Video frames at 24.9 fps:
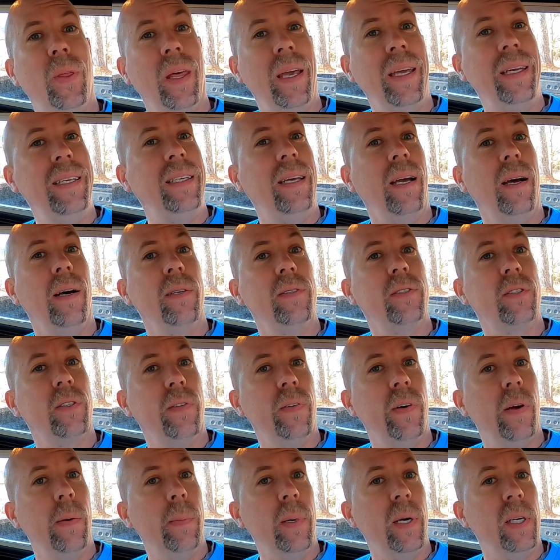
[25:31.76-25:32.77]
thank y'all
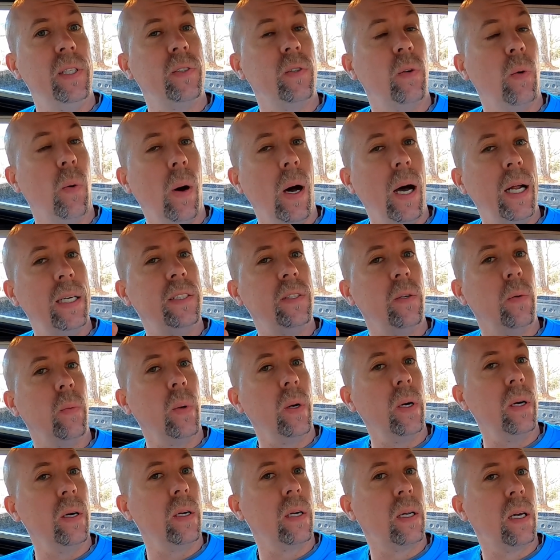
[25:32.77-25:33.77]
so very much for watching.
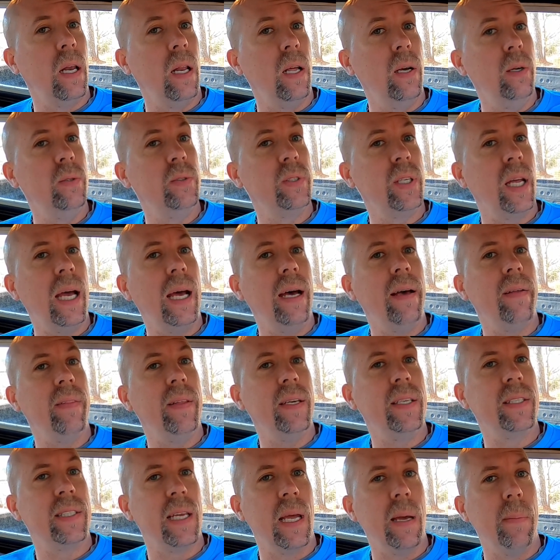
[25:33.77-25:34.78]
We're going to close out
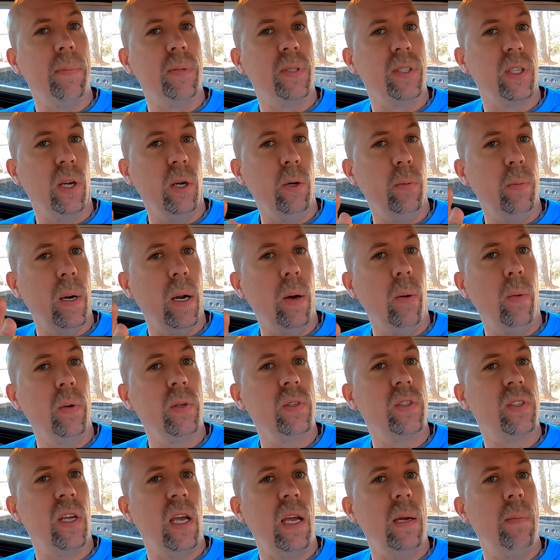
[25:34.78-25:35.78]
this episode, but I want
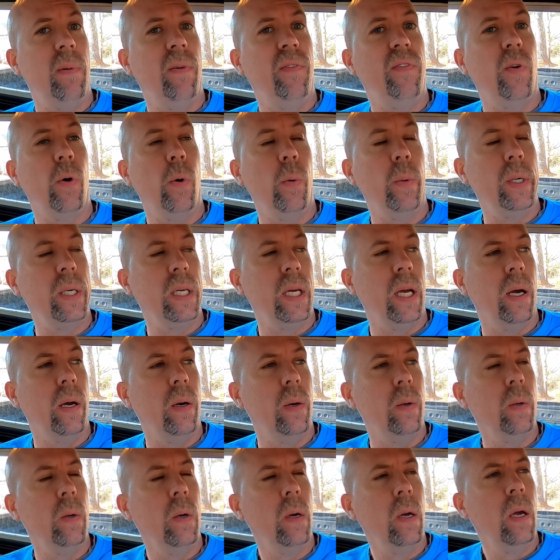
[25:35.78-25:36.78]
to say before we
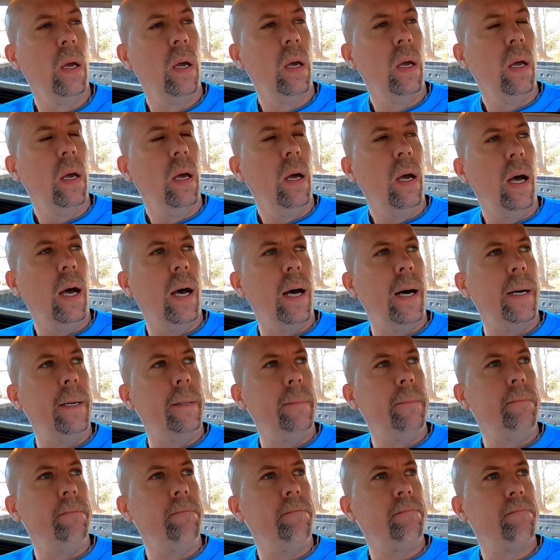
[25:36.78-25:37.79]
go,
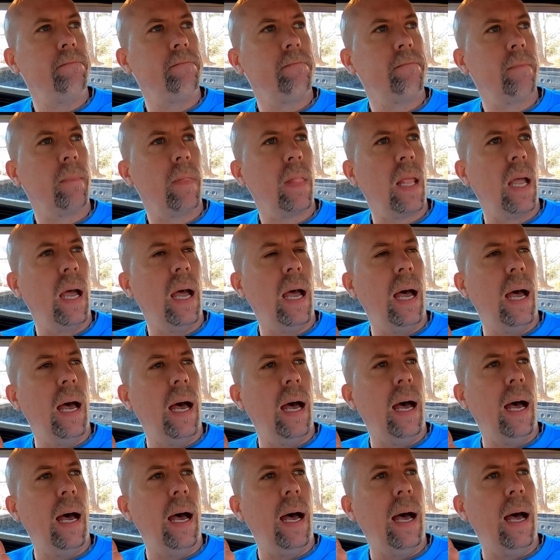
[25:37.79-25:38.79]
um,
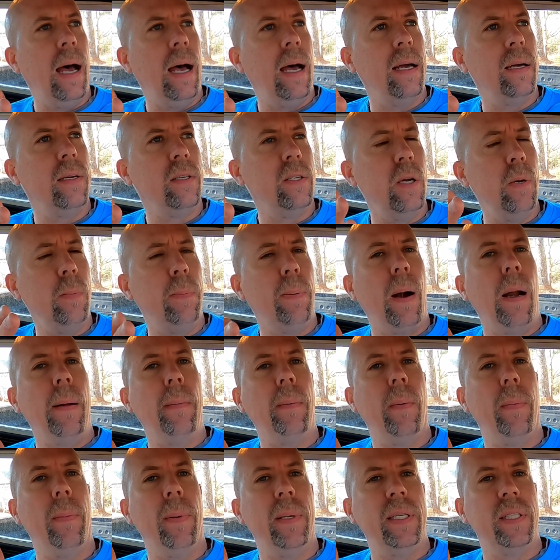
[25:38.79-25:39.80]
you
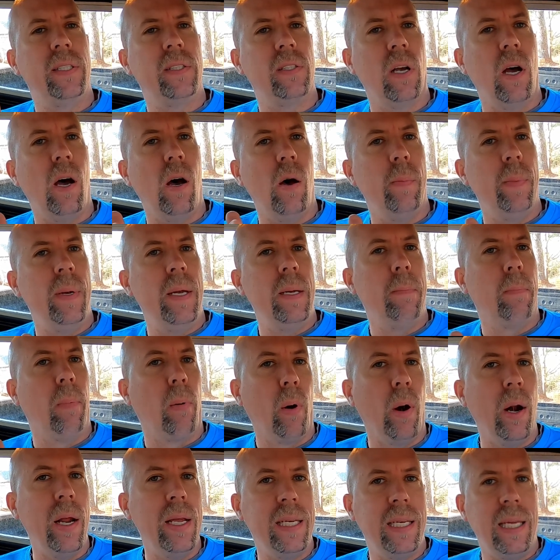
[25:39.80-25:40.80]
probably saw me
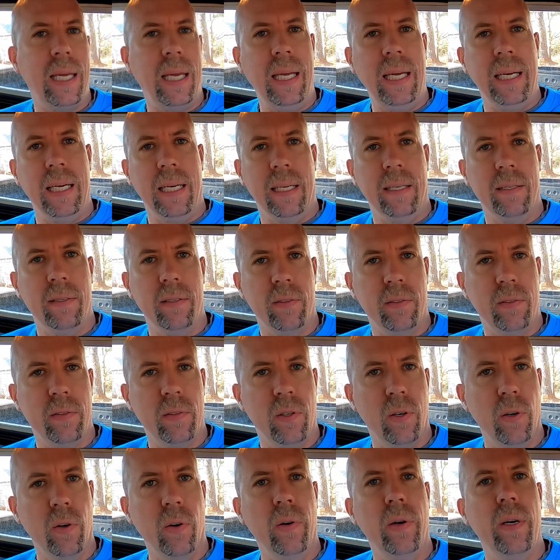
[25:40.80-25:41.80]
break in
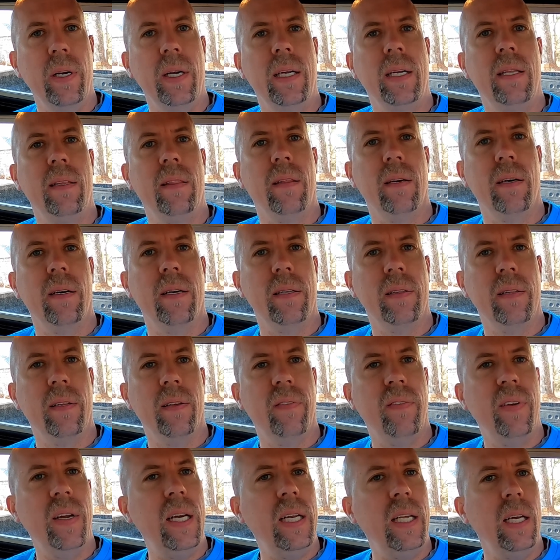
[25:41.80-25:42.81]
during the
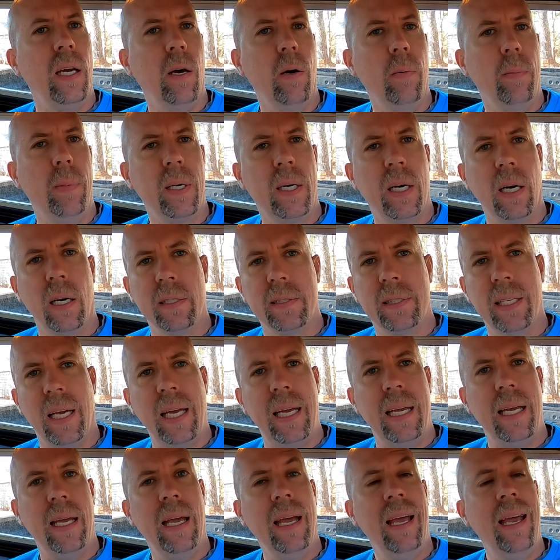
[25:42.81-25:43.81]
the video because
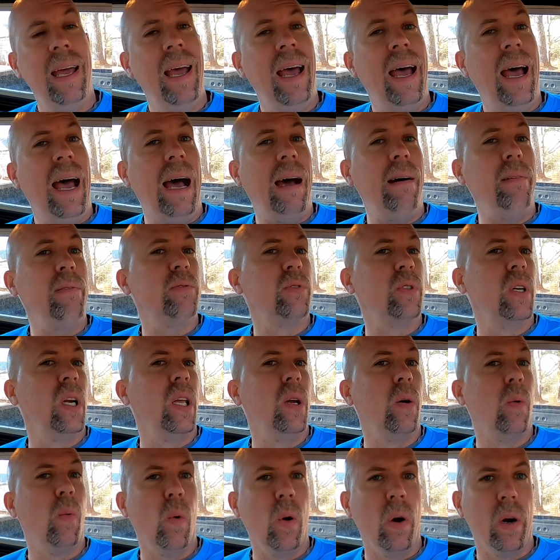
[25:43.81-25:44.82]
hey, I was
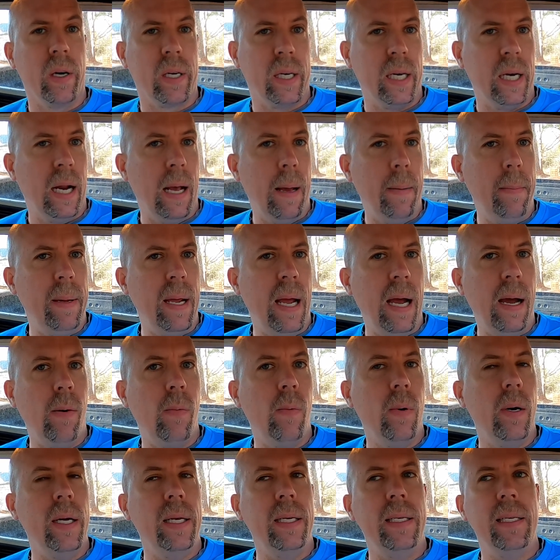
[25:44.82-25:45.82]
really working. I mean, I
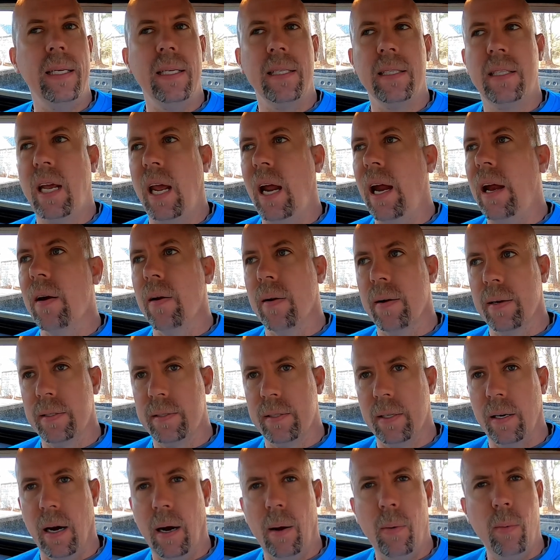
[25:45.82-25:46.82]
wasn't in
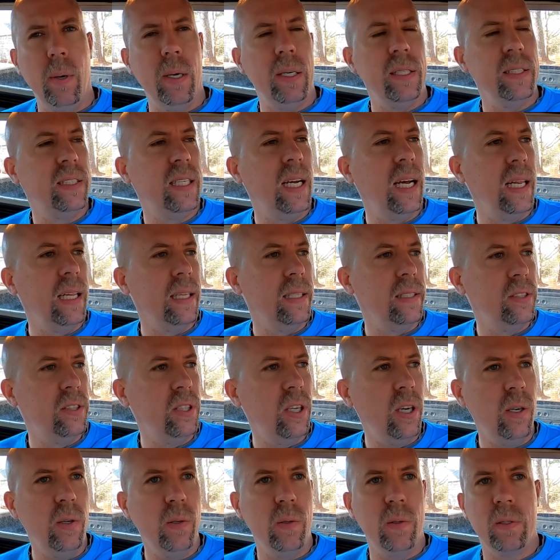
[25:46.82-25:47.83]
character. I wasn't telling
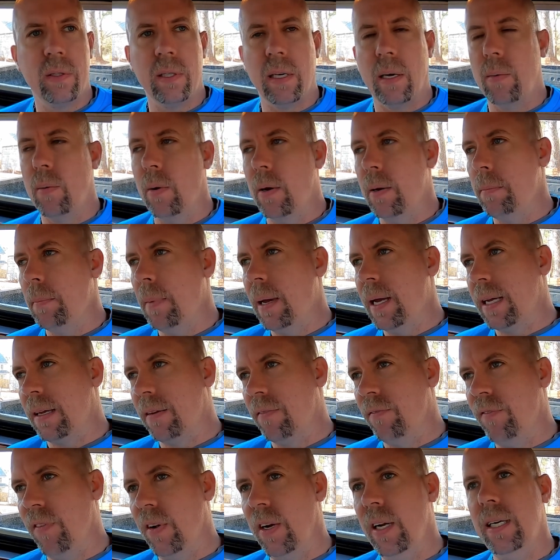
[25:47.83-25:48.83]
jokes. I wasn't
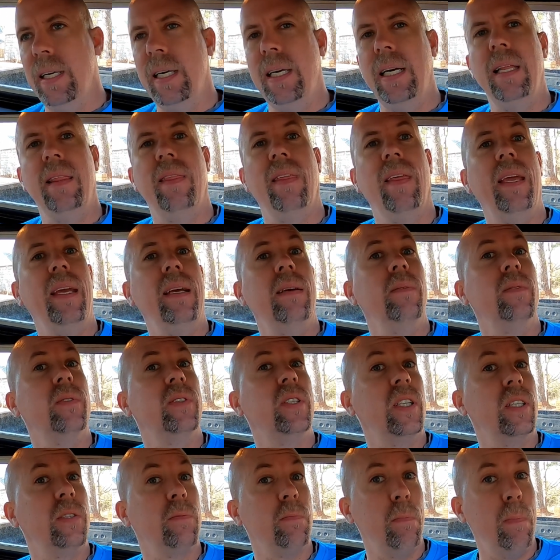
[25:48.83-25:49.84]
making fun of anything. It
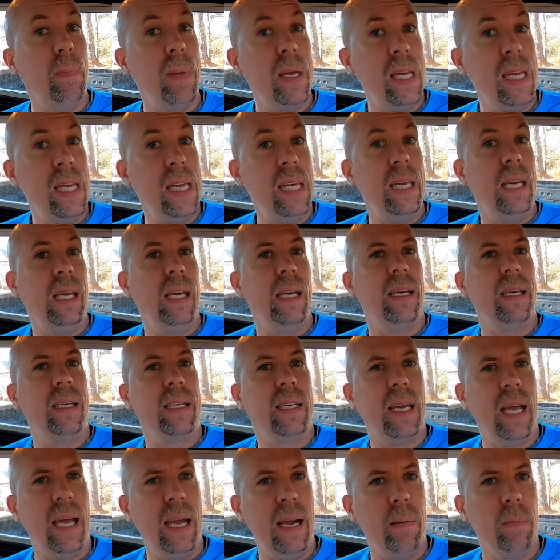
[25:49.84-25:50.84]
was just me and
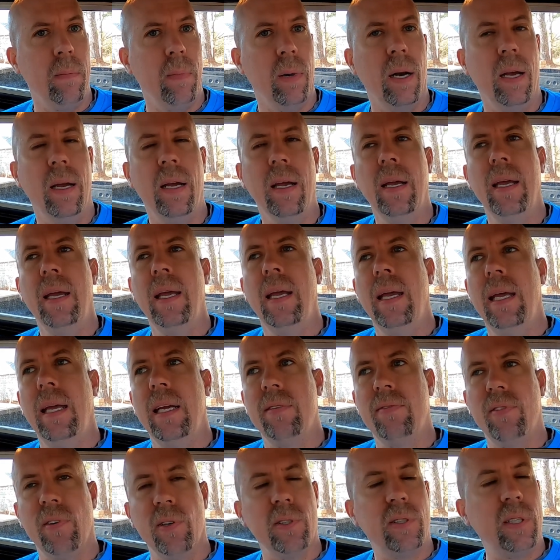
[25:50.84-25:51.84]
the camera.
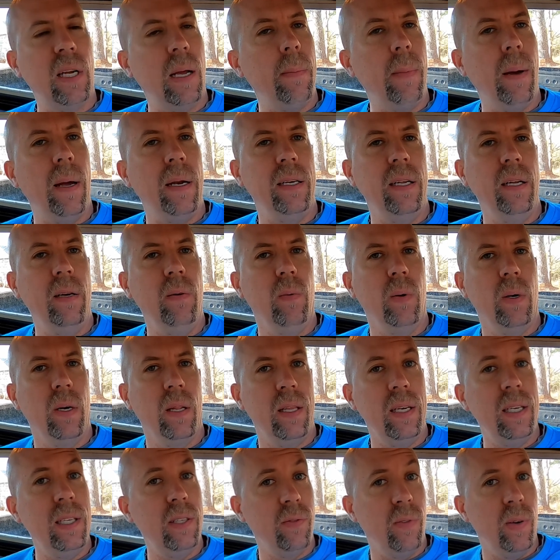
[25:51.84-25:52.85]
It's the first time I've done one
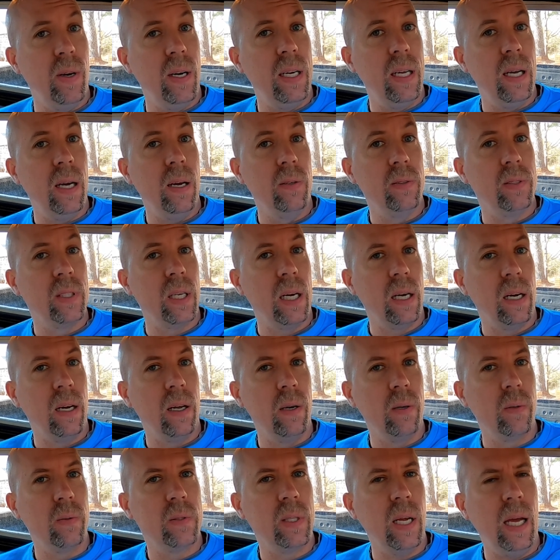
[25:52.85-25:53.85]
of these videos in a
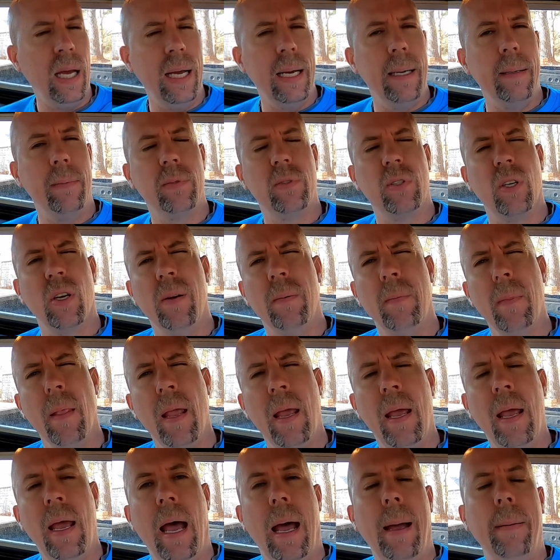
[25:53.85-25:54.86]
long time. So
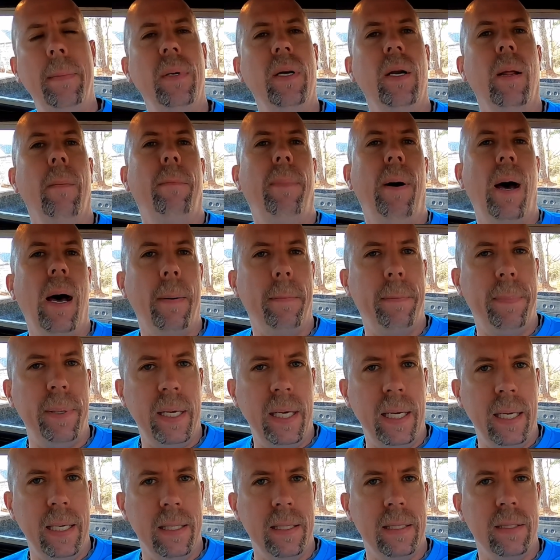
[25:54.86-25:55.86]
I'm going to pop
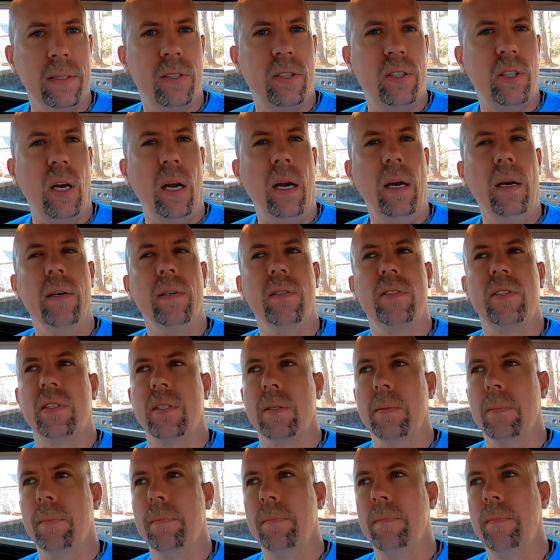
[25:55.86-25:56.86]
in and share
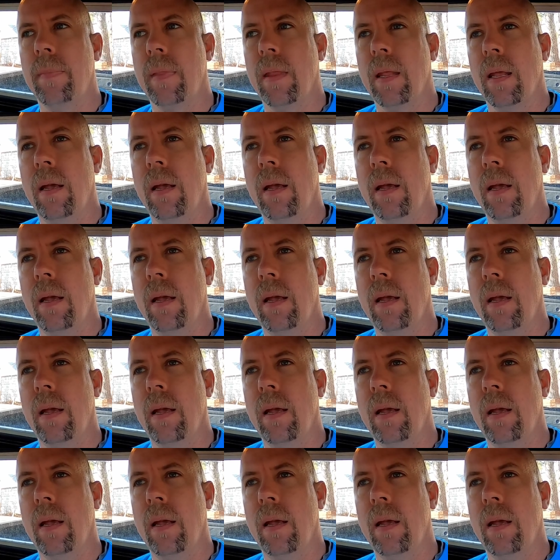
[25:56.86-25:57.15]
some